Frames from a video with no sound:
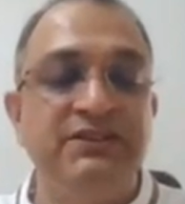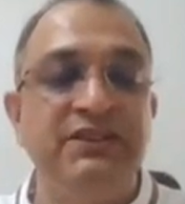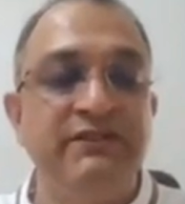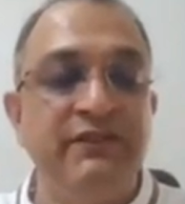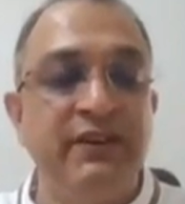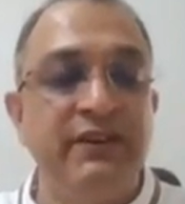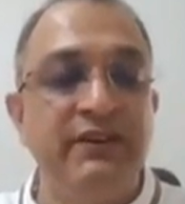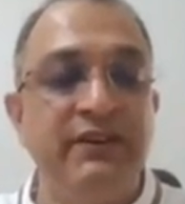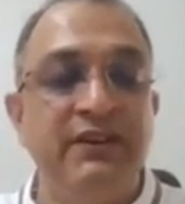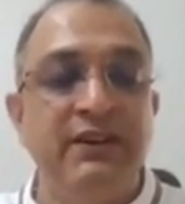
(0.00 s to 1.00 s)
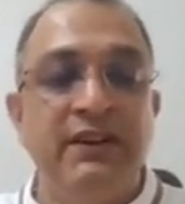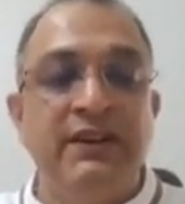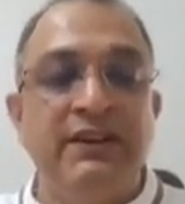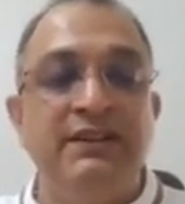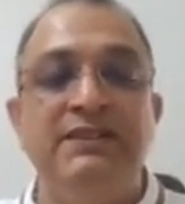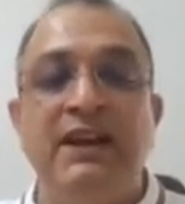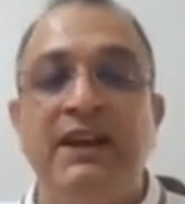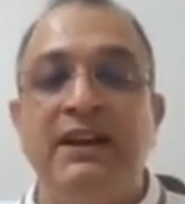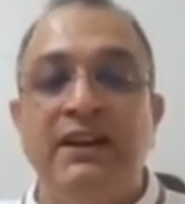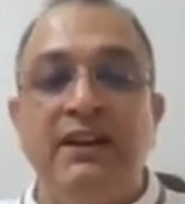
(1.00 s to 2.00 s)
different is
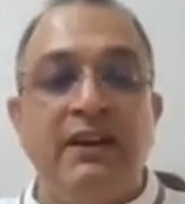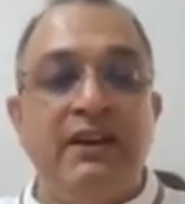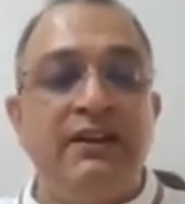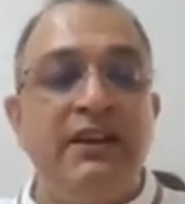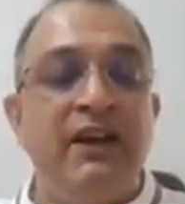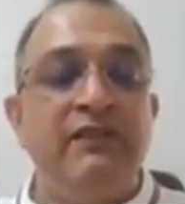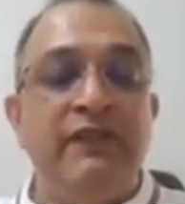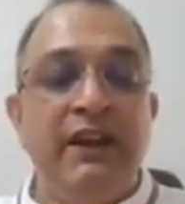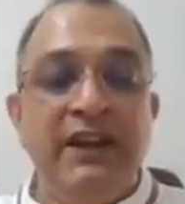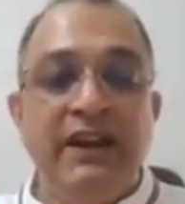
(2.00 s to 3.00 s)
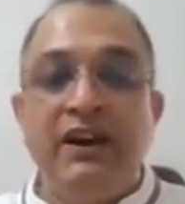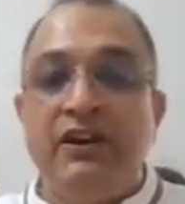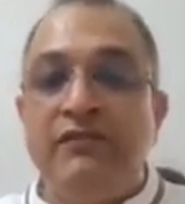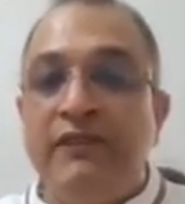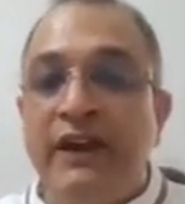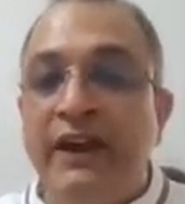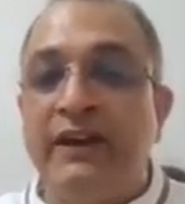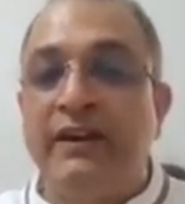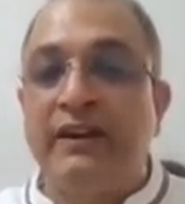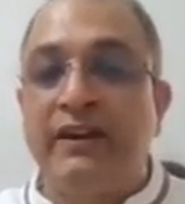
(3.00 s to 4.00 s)
that they are very
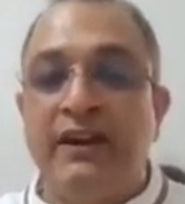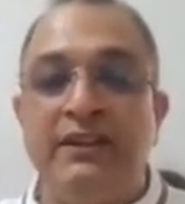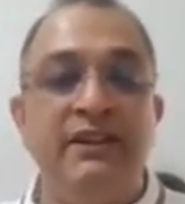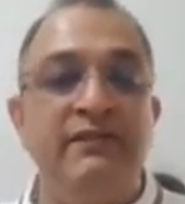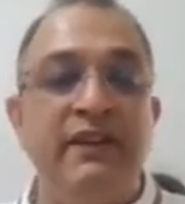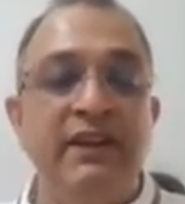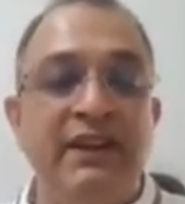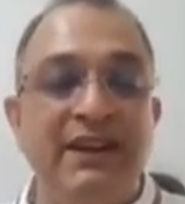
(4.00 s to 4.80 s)
aware and they're very